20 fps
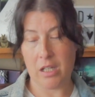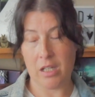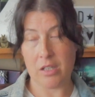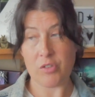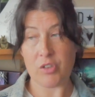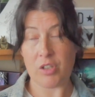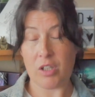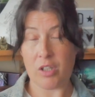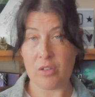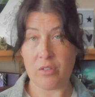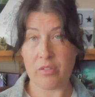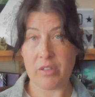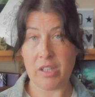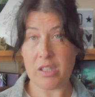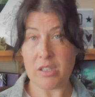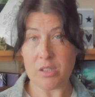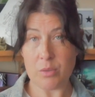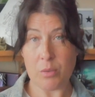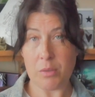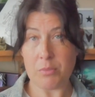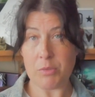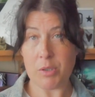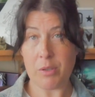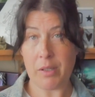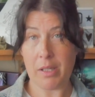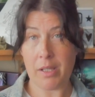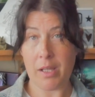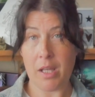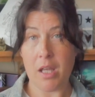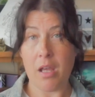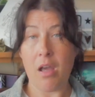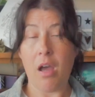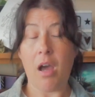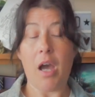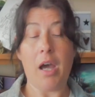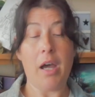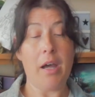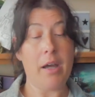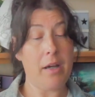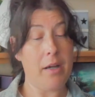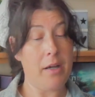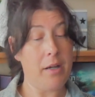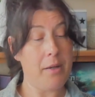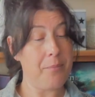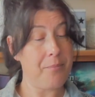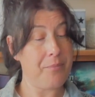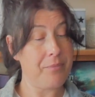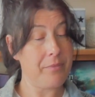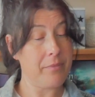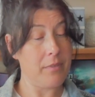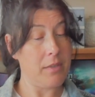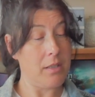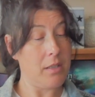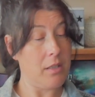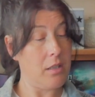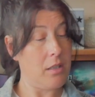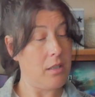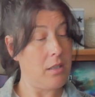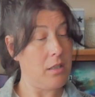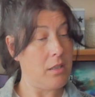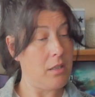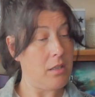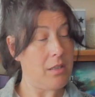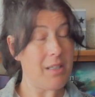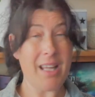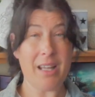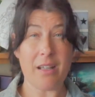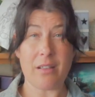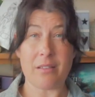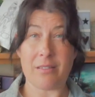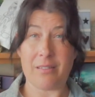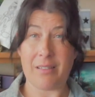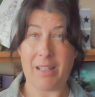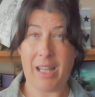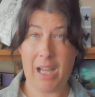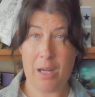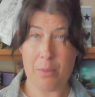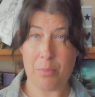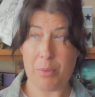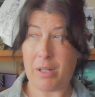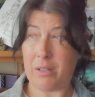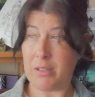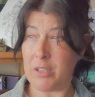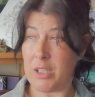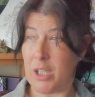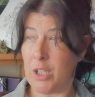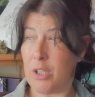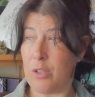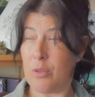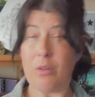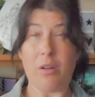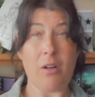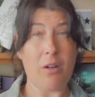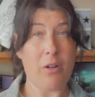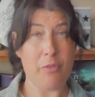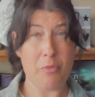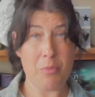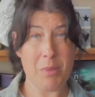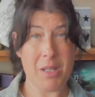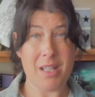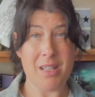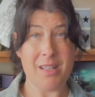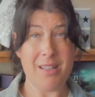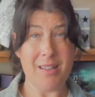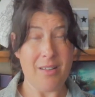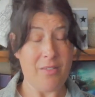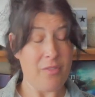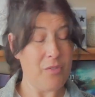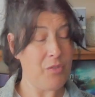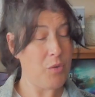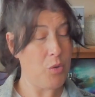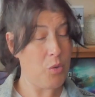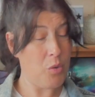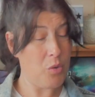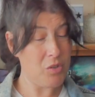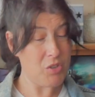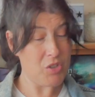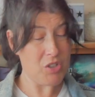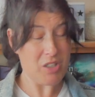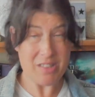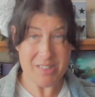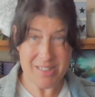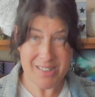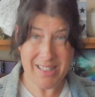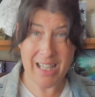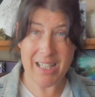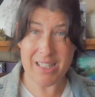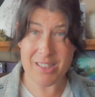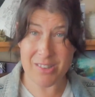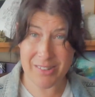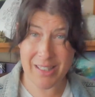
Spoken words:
So that's what I'm doing. Yeah, how proud are you of me for just that?